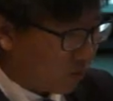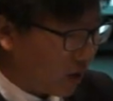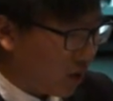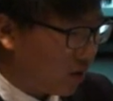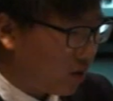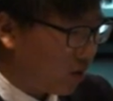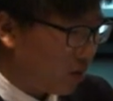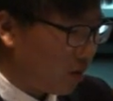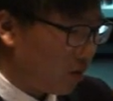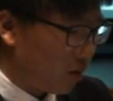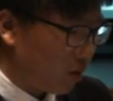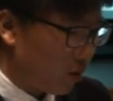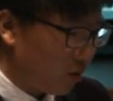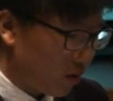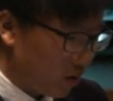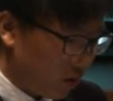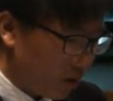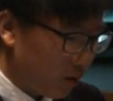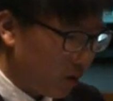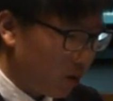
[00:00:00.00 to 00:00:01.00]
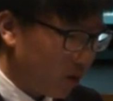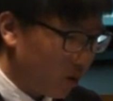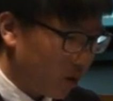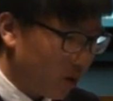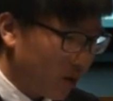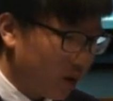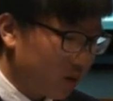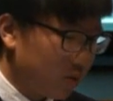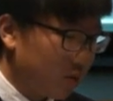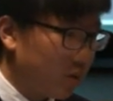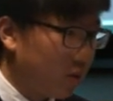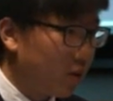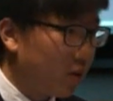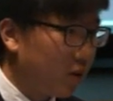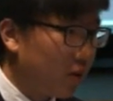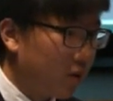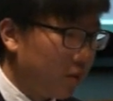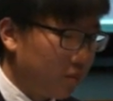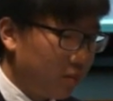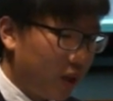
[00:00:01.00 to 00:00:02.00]
ways to organize your
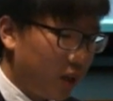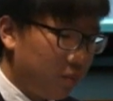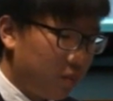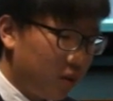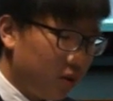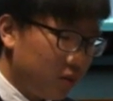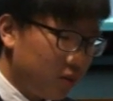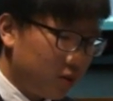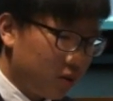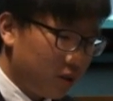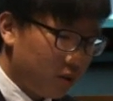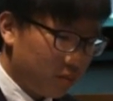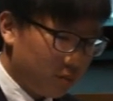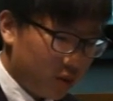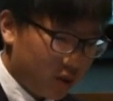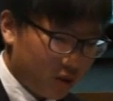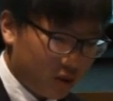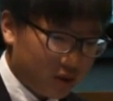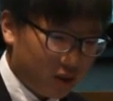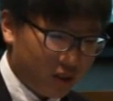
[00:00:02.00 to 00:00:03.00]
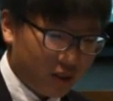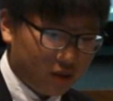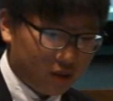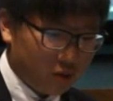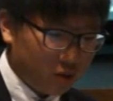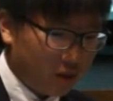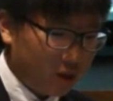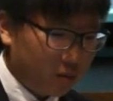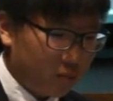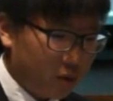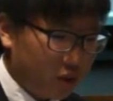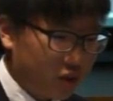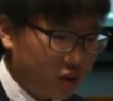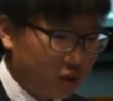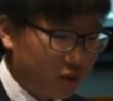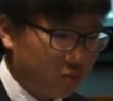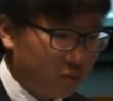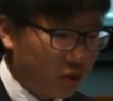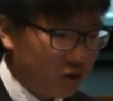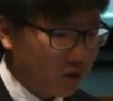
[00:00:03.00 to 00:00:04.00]
papers because it, you can put
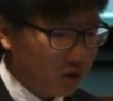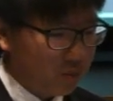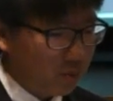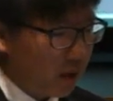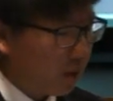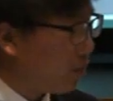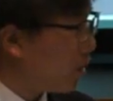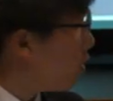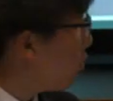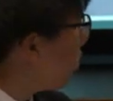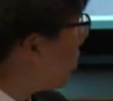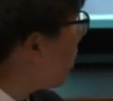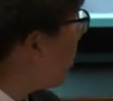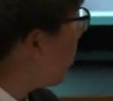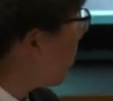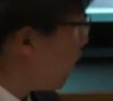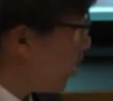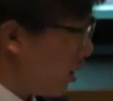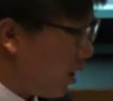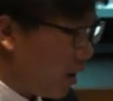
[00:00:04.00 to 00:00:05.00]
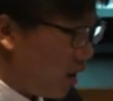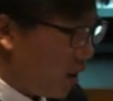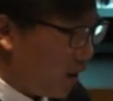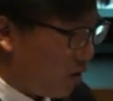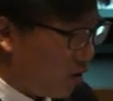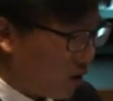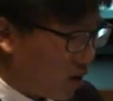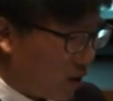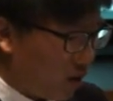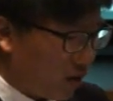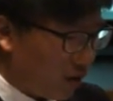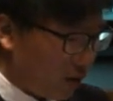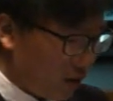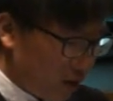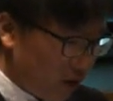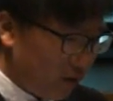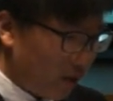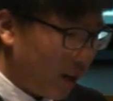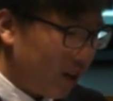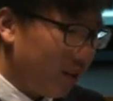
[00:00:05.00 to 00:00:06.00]
as much as paper you want and you can
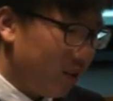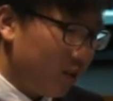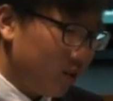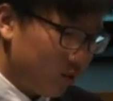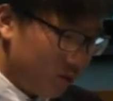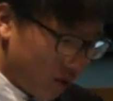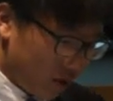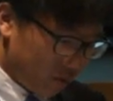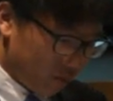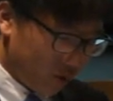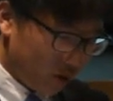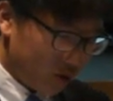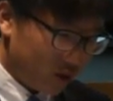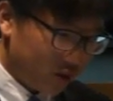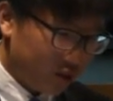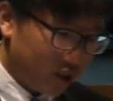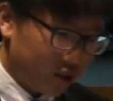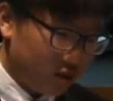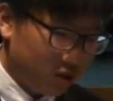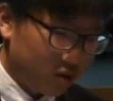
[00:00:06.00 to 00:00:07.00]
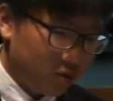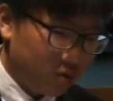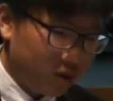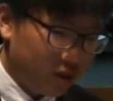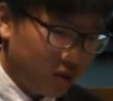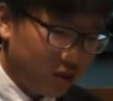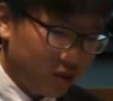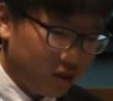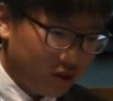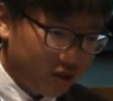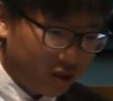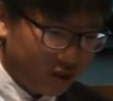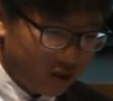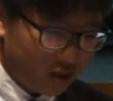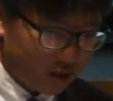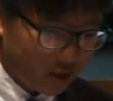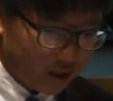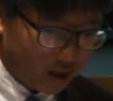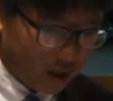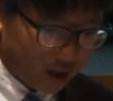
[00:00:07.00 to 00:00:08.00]
divide it into as much as section you want.
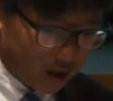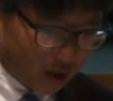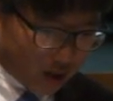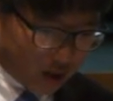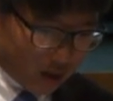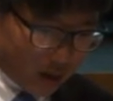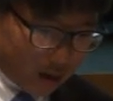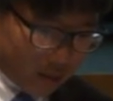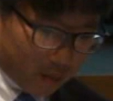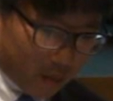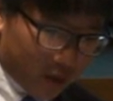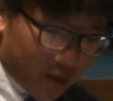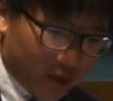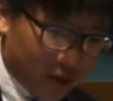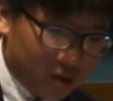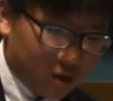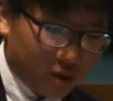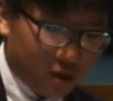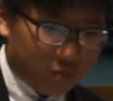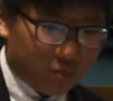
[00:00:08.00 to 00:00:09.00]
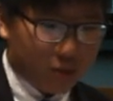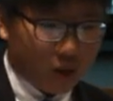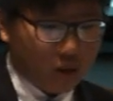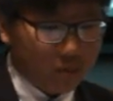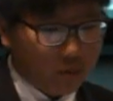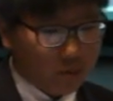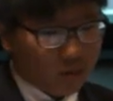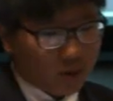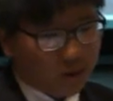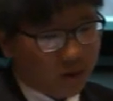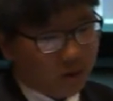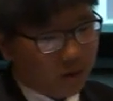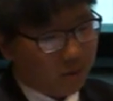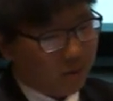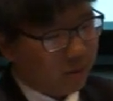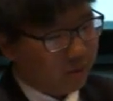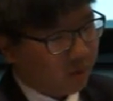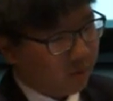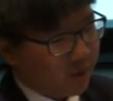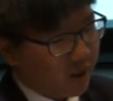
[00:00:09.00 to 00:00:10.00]
But there's a problem with the
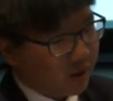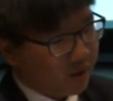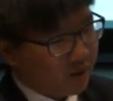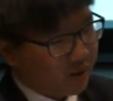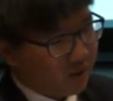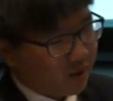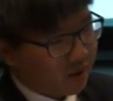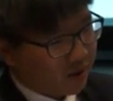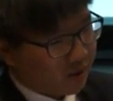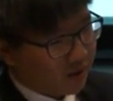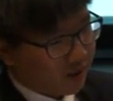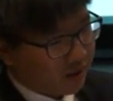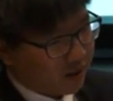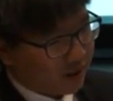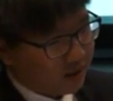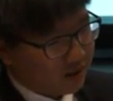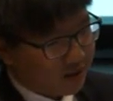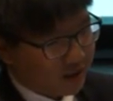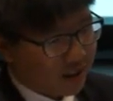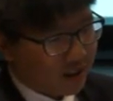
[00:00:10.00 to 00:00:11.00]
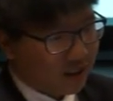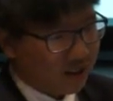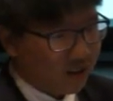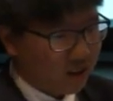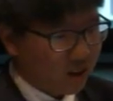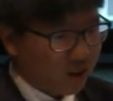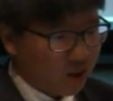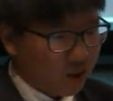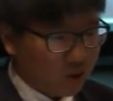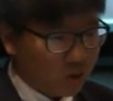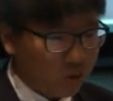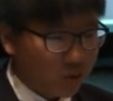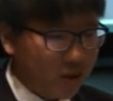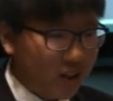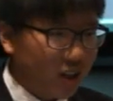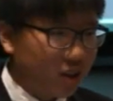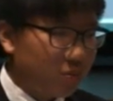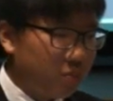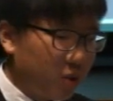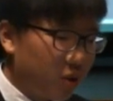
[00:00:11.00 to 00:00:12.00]
three ring binder is that you
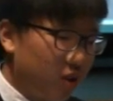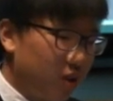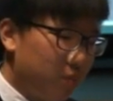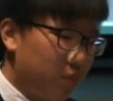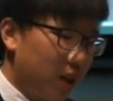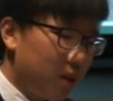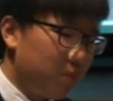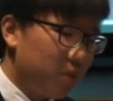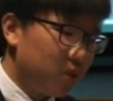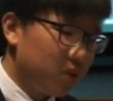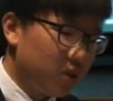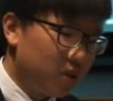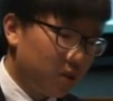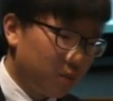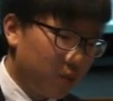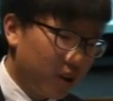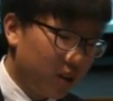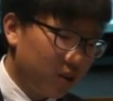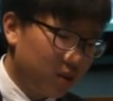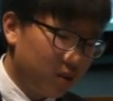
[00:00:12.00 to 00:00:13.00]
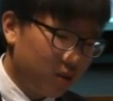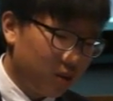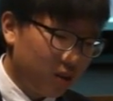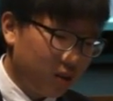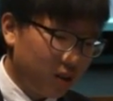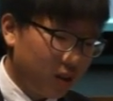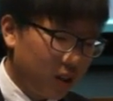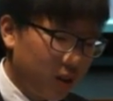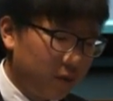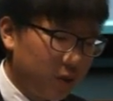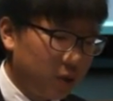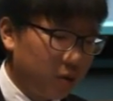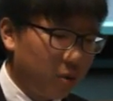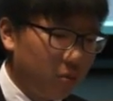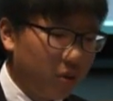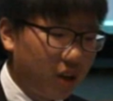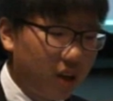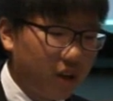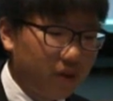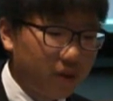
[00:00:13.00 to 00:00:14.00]
can't put the papers in the binder if you
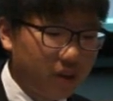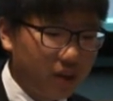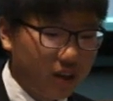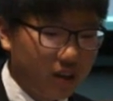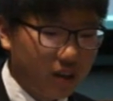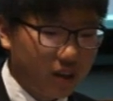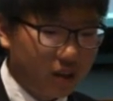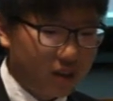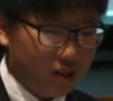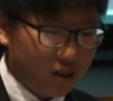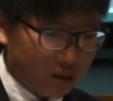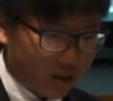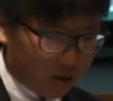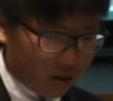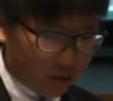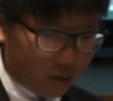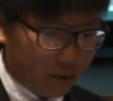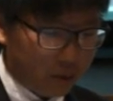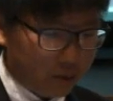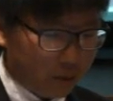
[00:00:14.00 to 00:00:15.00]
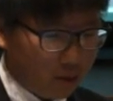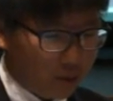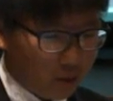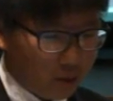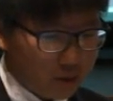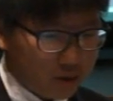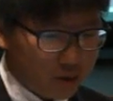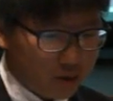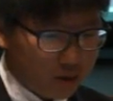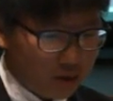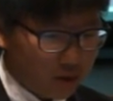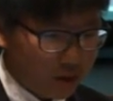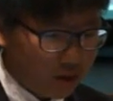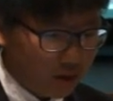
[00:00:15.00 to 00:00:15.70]
don't have the three holes.